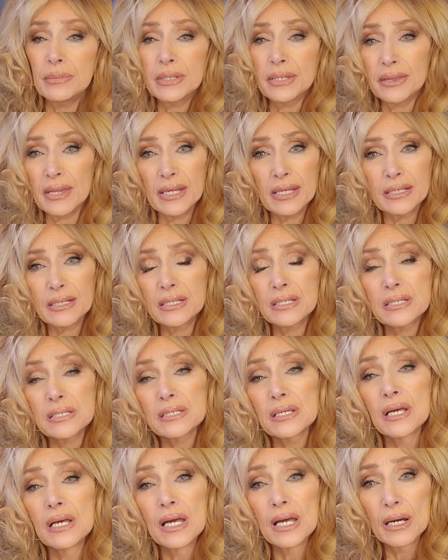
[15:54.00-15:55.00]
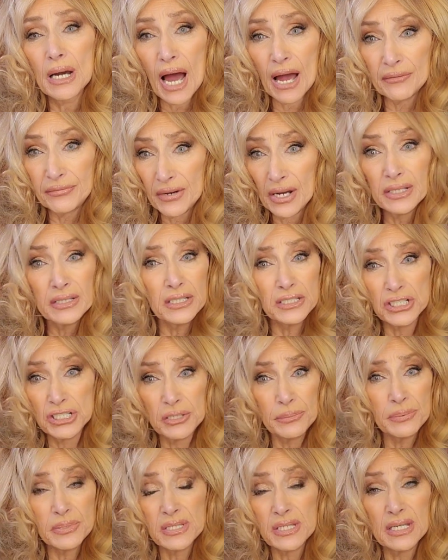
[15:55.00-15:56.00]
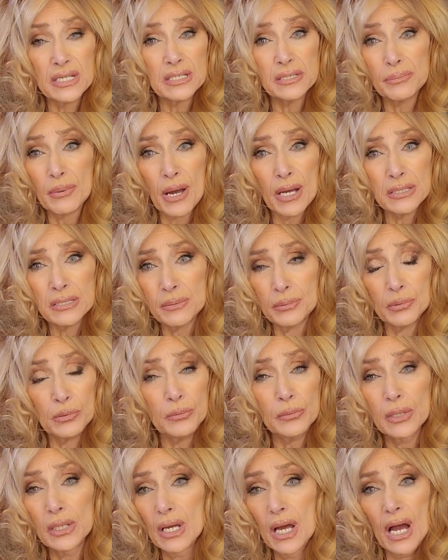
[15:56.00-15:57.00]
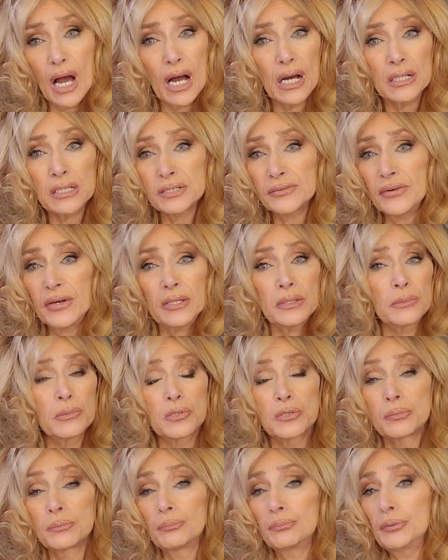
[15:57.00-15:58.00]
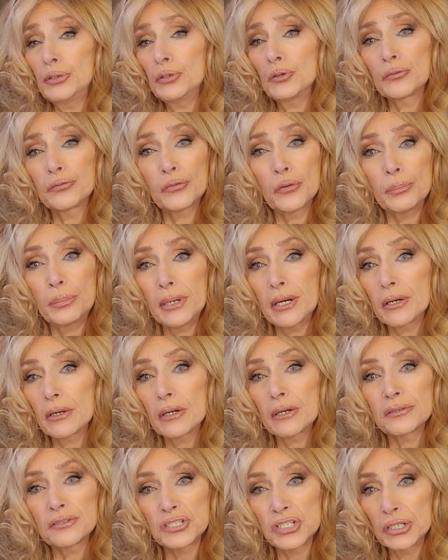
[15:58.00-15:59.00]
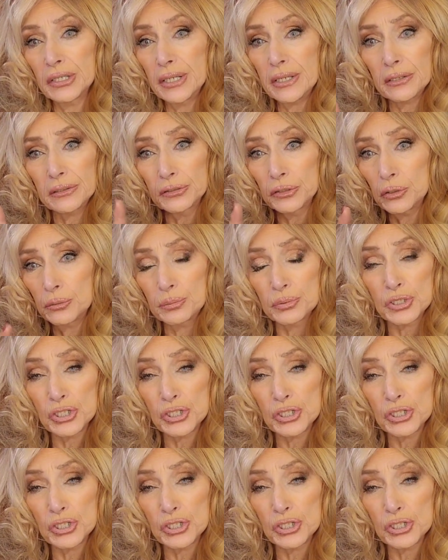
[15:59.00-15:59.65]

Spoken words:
me things. I find the cheapest things possible. I just found the most beautiful pair of Chanel dupe